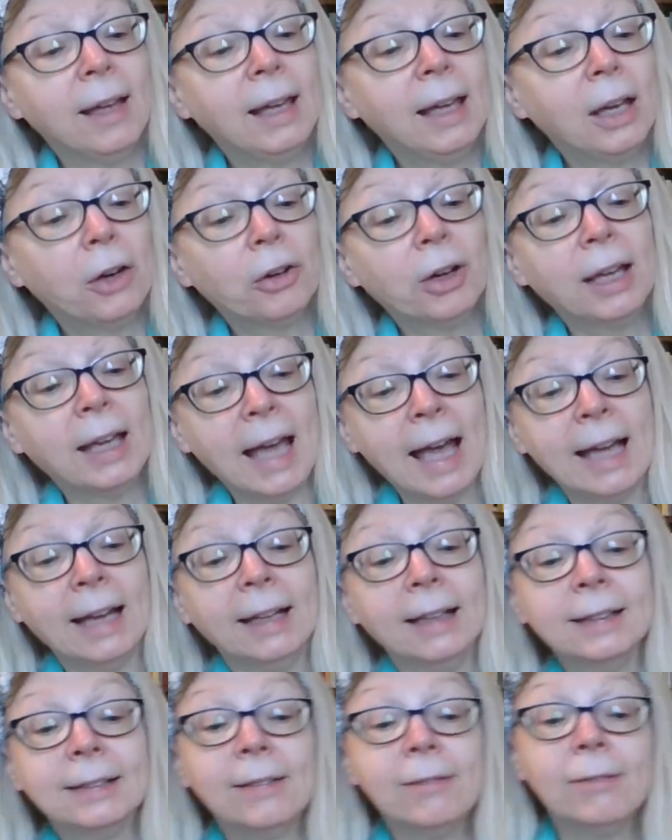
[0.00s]
Here again
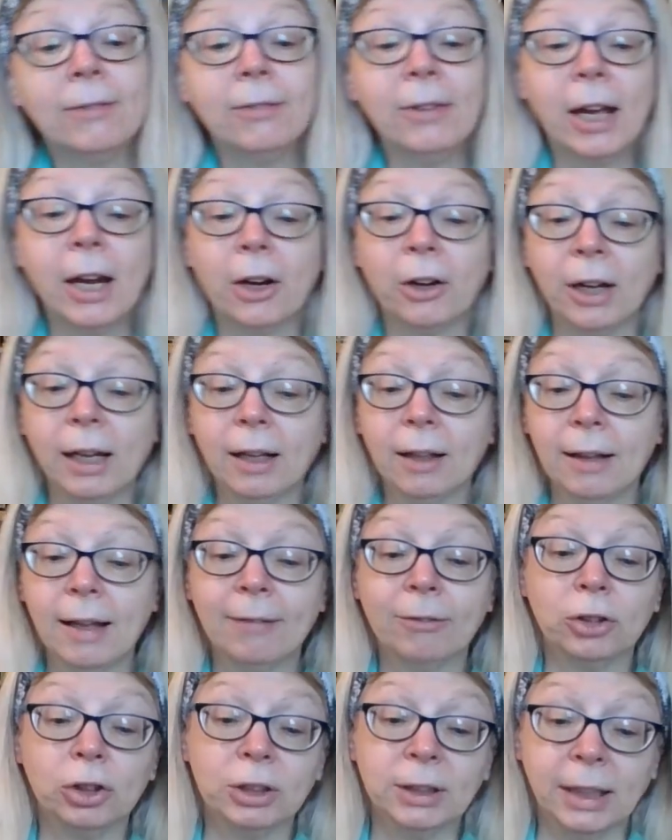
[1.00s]
is a very
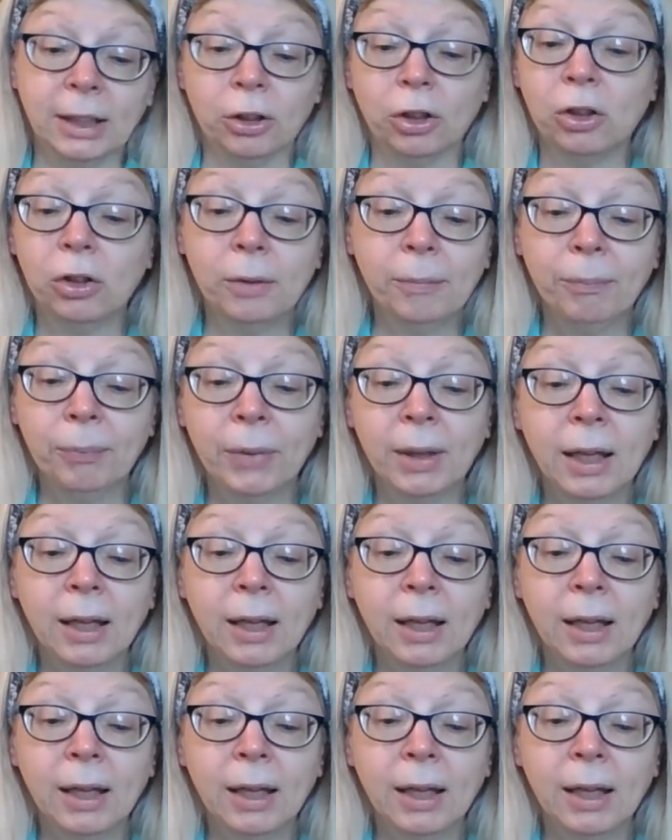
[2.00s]
clever diddle,